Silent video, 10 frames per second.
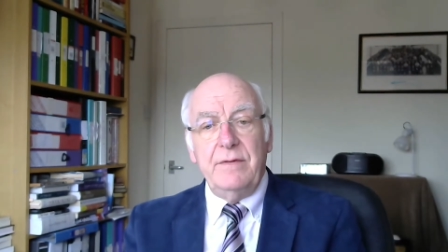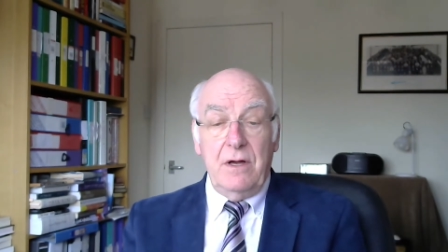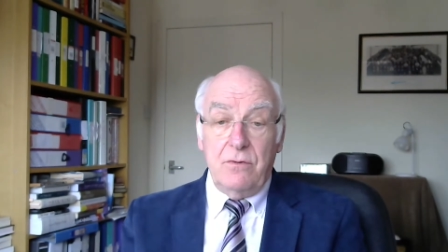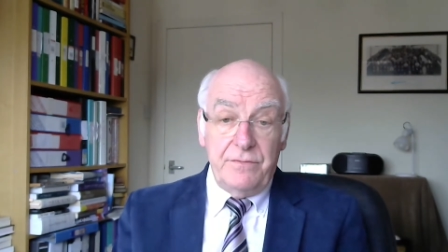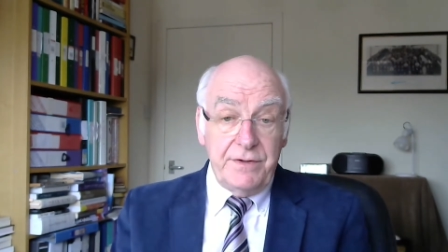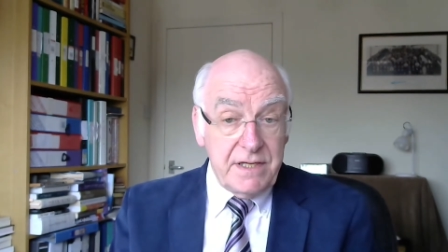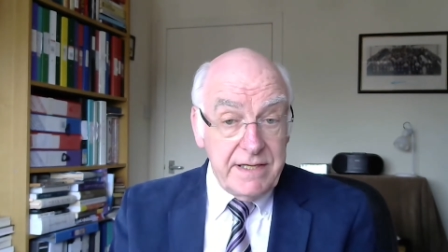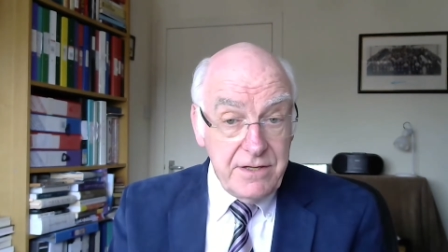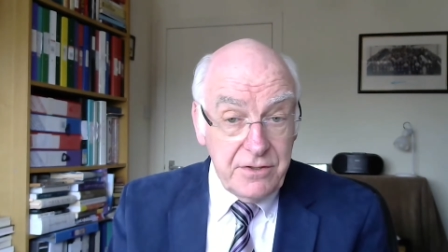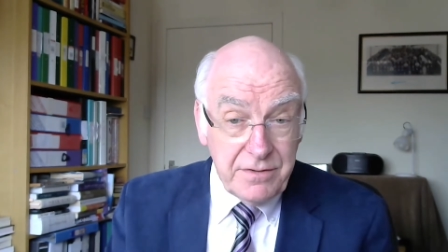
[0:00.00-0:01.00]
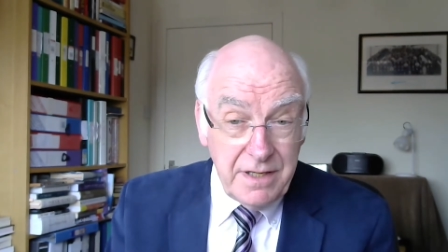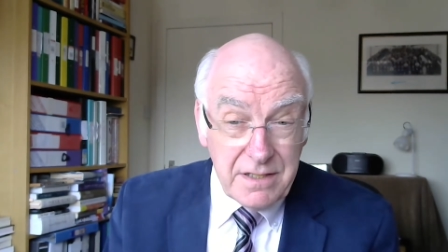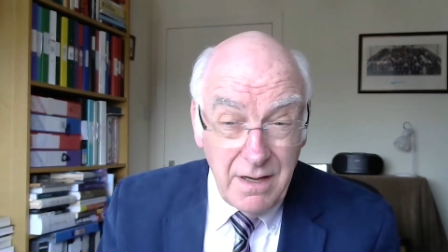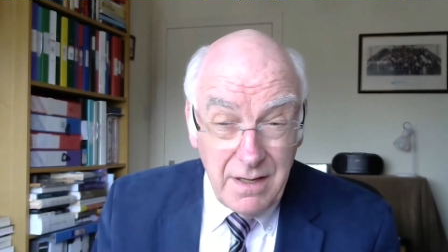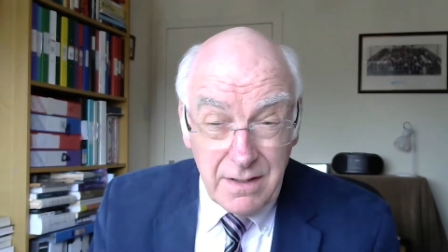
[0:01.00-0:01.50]
Now, over the centuries,
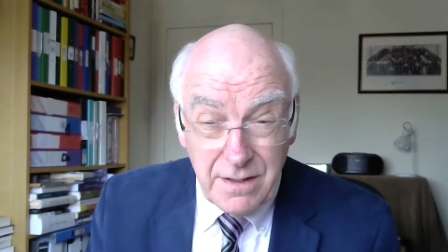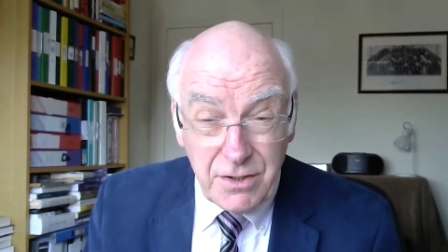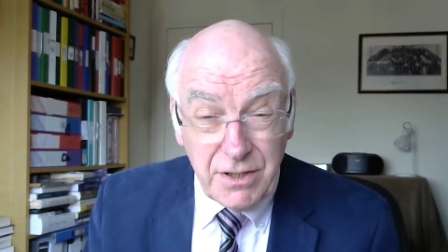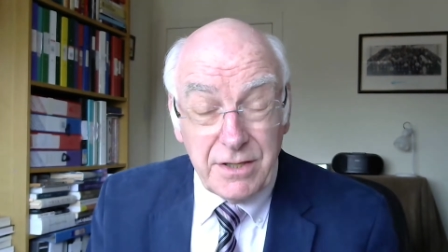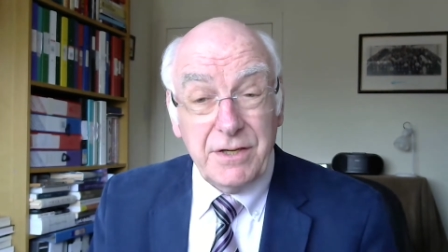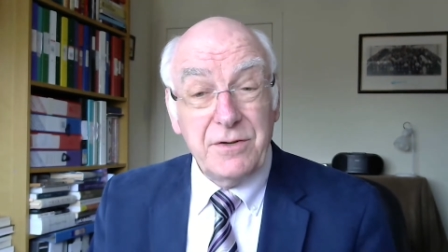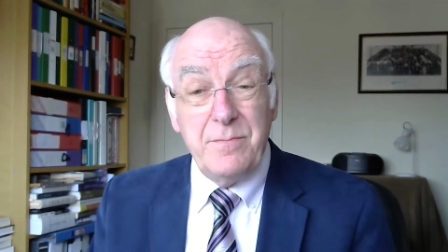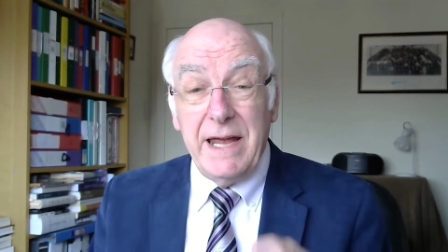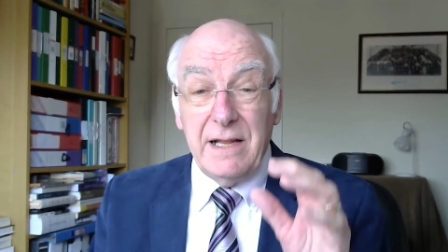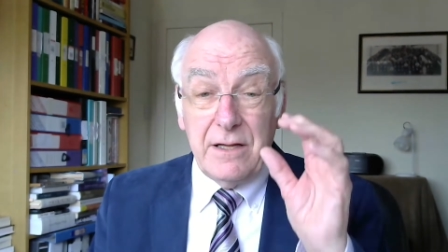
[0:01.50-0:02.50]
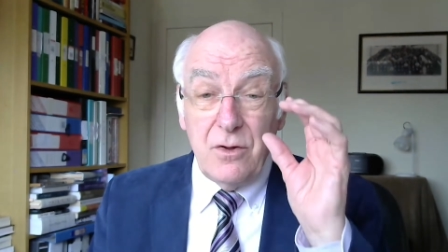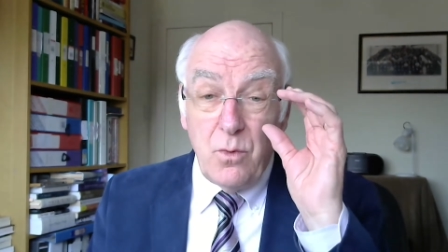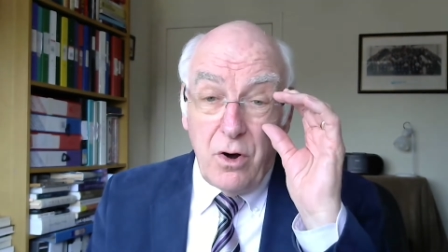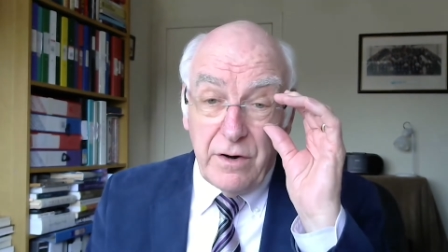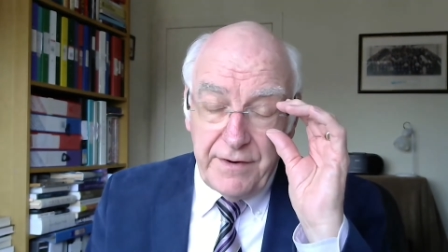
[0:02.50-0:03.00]
the church has meddled in
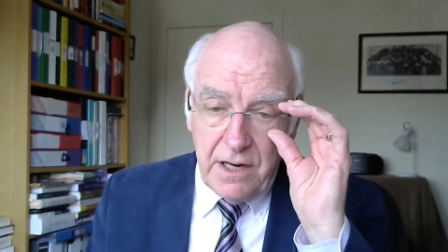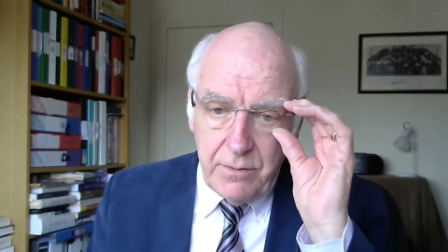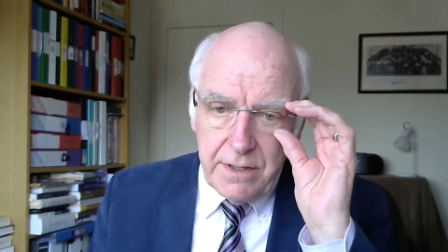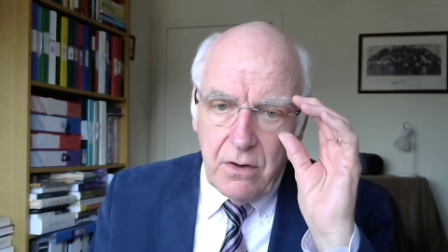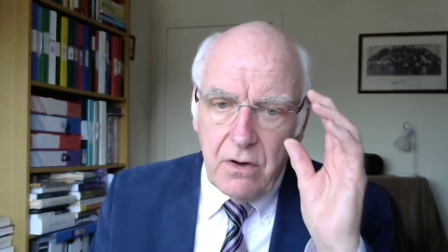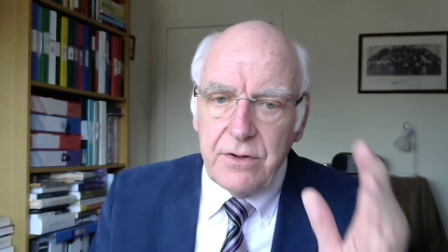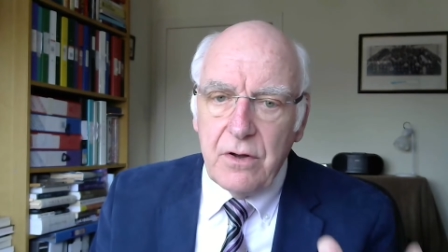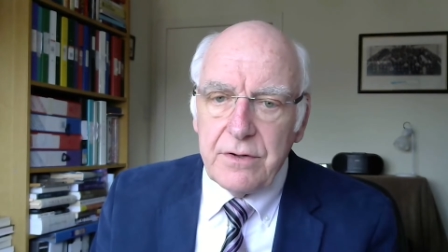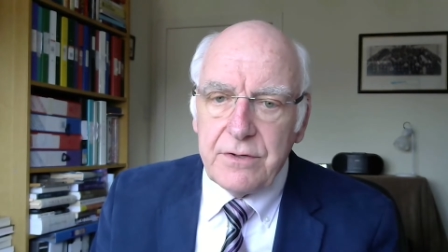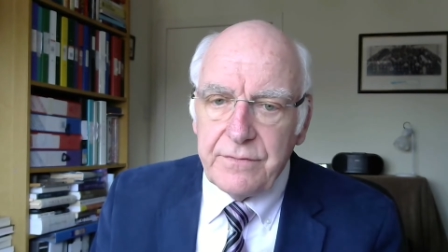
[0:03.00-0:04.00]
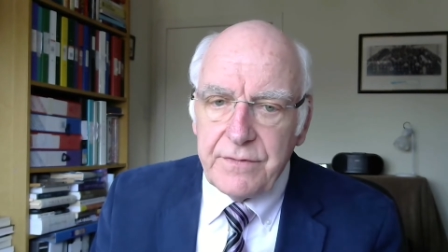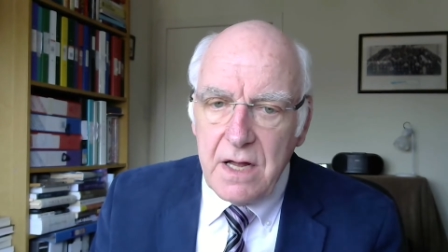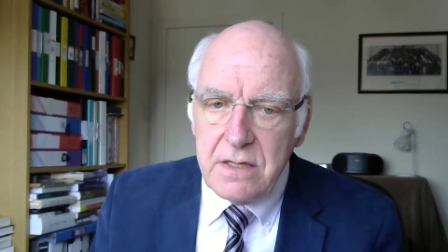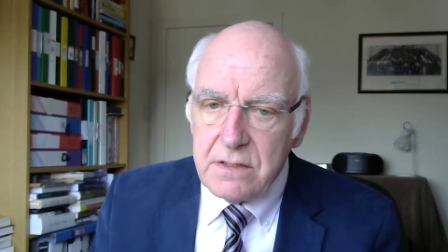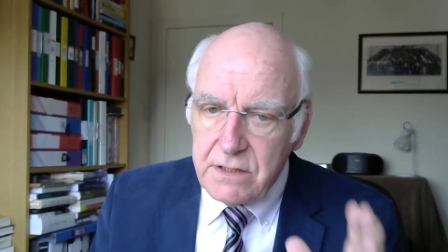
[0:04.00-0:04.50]
warfare when it ought not to have
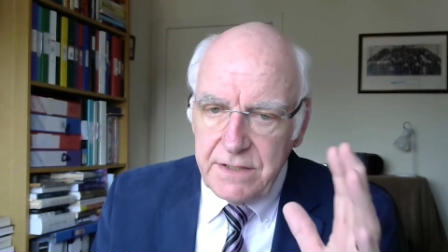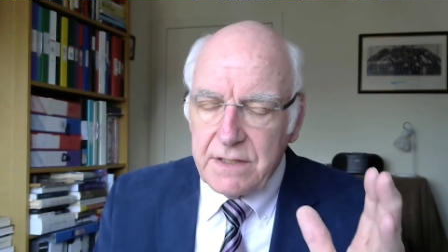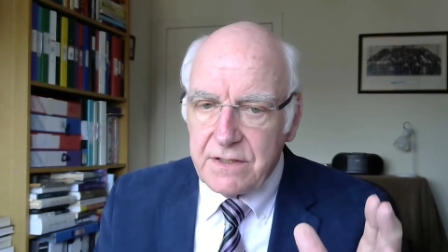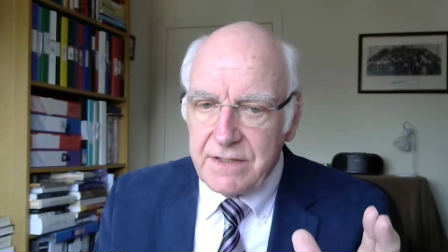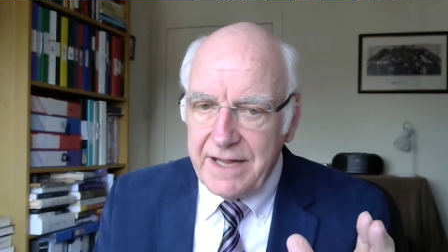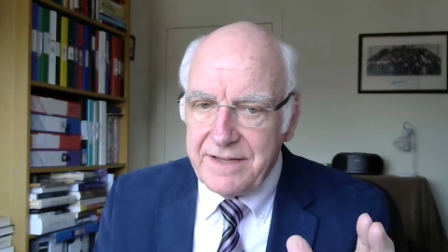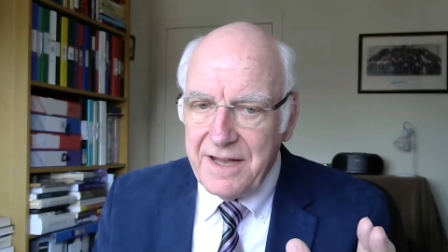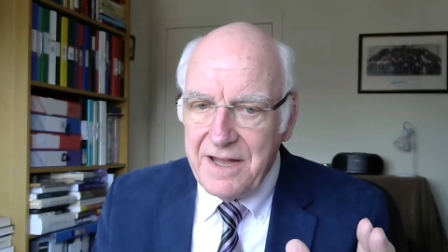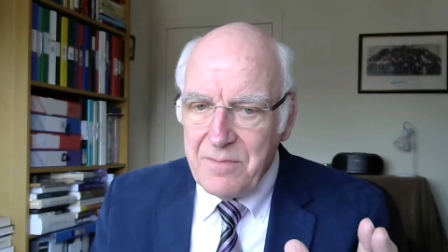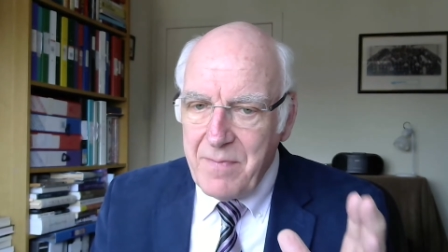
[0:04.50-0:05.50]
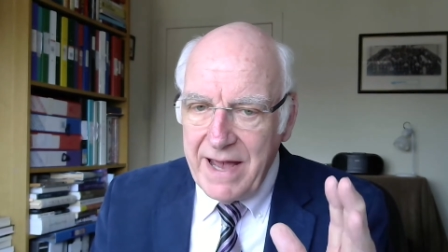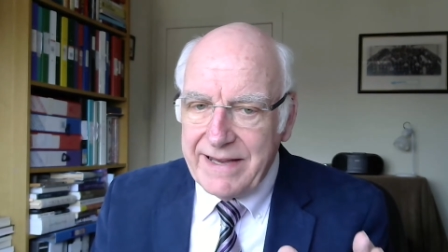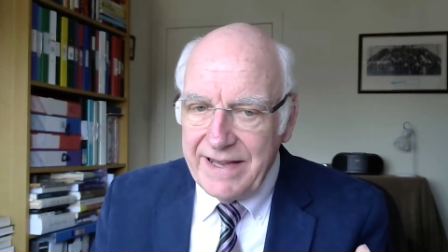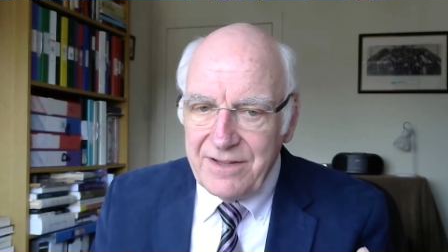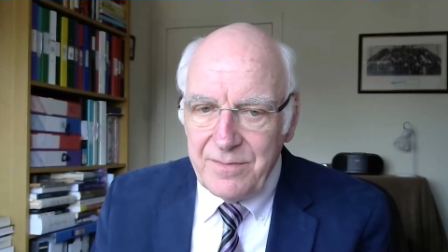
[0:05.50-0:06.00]
done. Jesus said, My
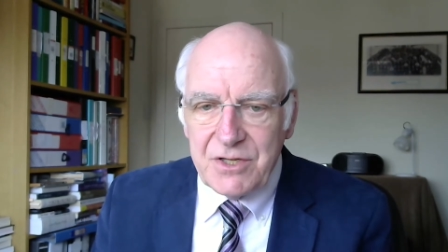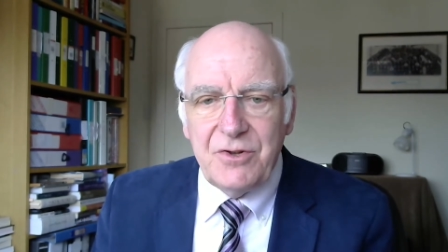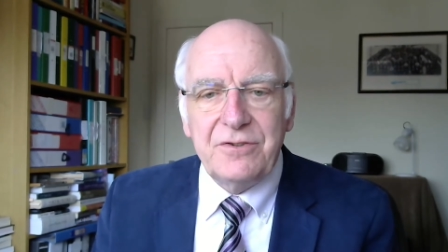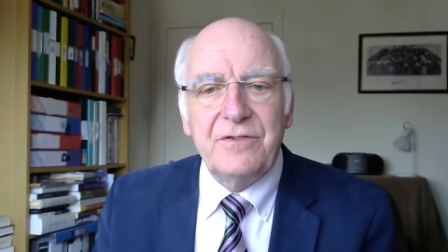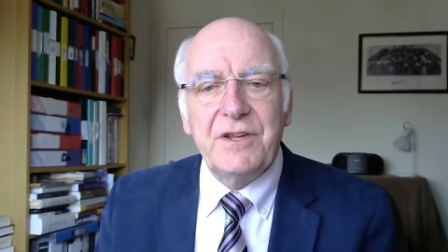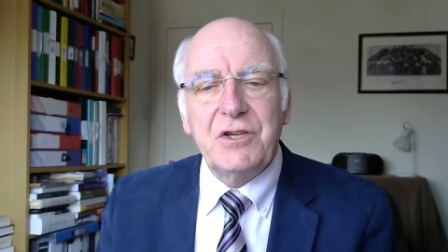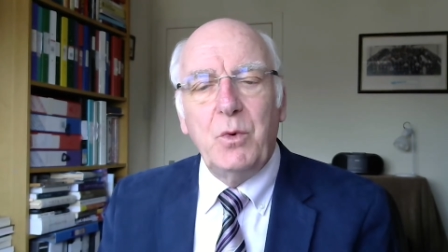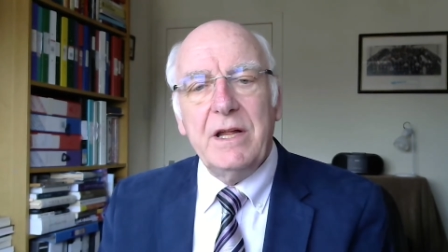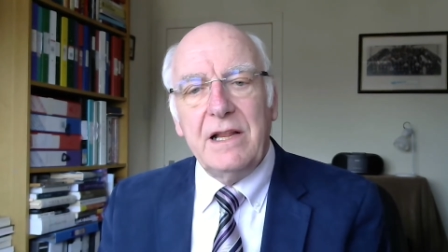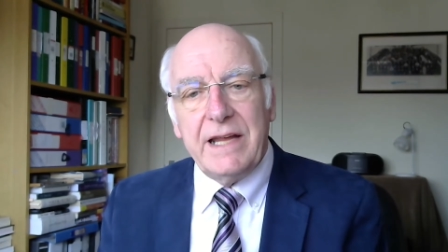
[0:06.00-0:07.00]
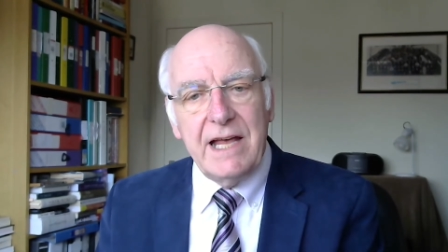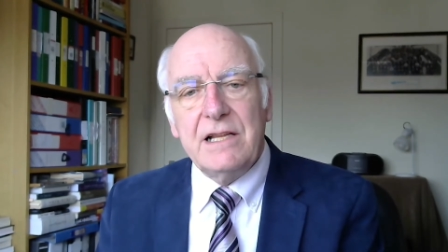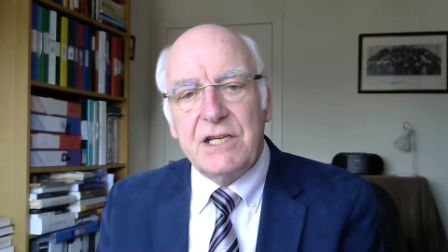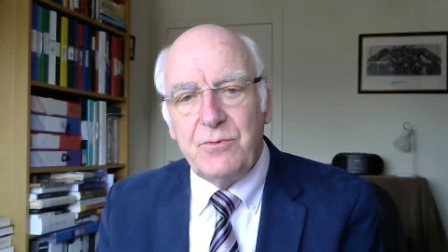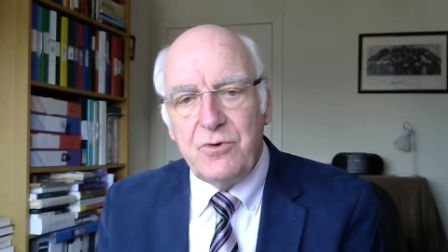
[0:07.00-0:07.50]
kingdom is not of this world,
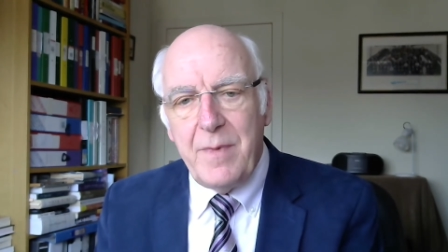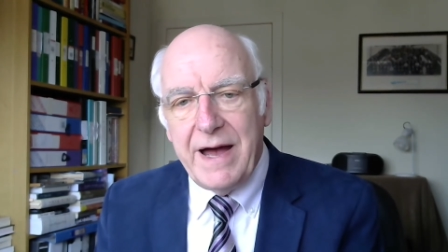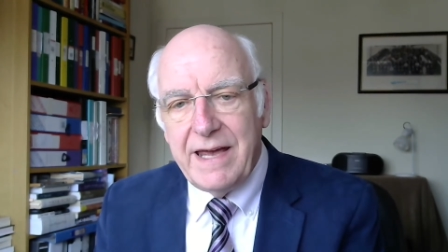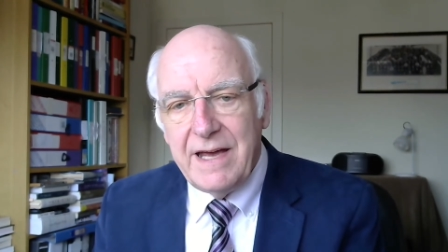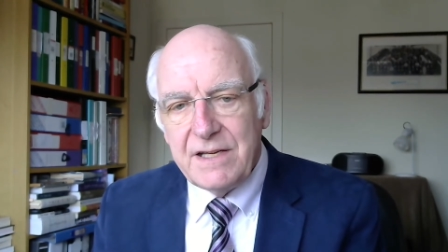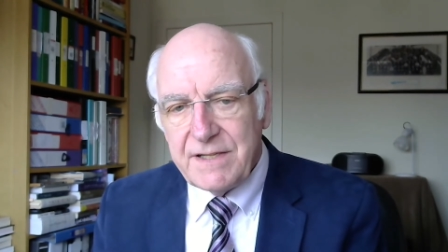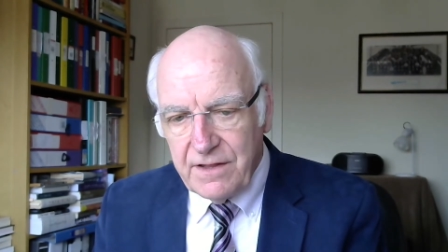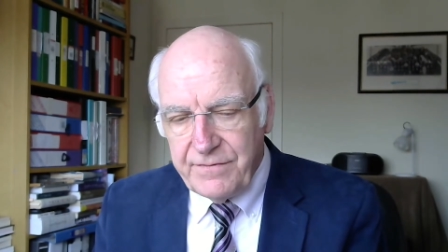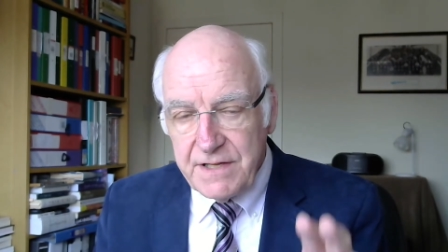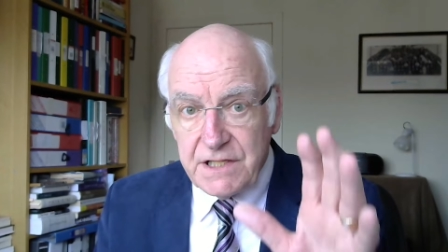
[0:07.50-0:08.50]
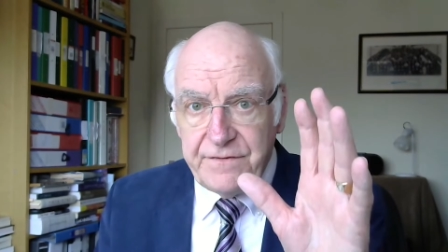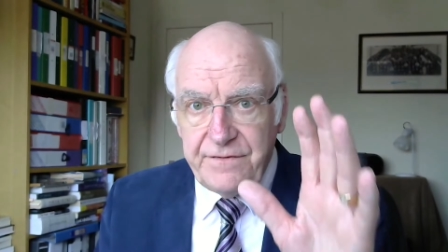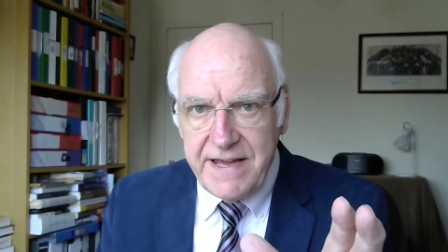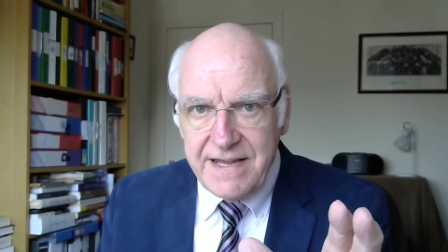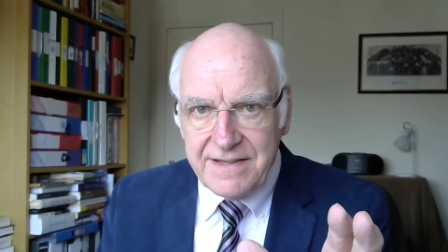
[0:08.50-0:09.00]
else would my servants
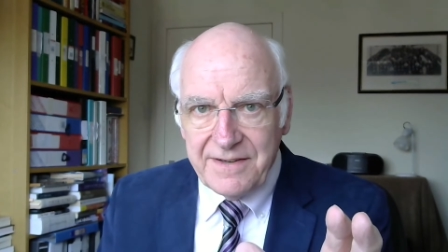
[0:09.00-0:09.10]
fight.